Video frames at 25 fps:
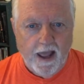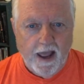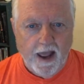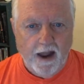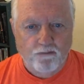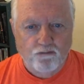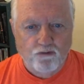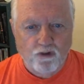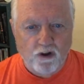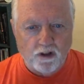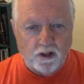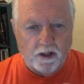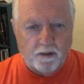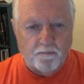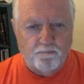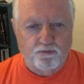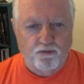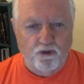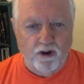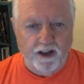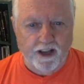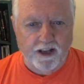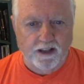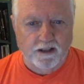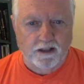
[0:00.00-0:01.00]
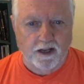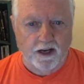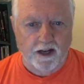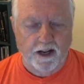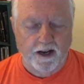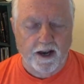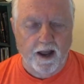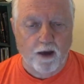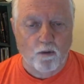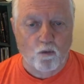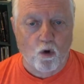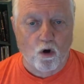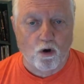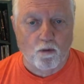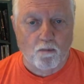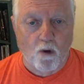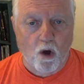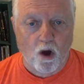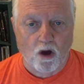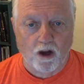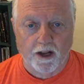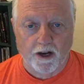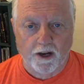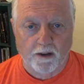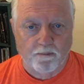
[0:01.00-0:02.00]
and really bring it to the network
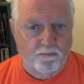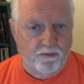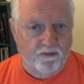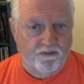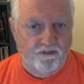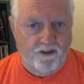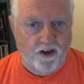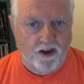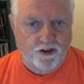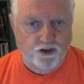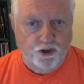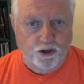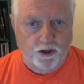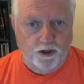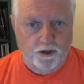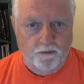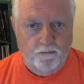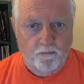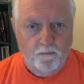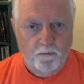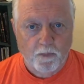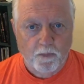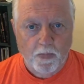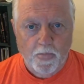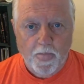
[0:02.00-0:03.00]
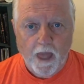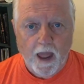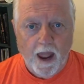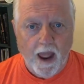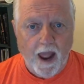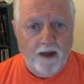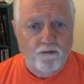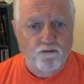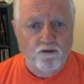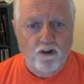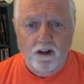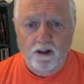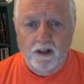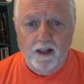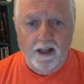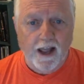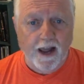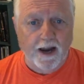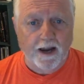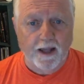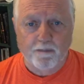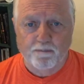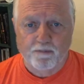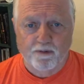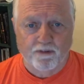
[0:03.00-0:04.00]
marketing profession, and really
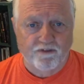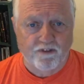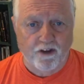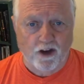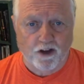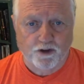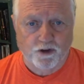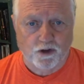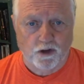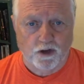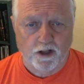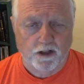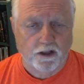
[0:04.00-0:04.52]
any profession.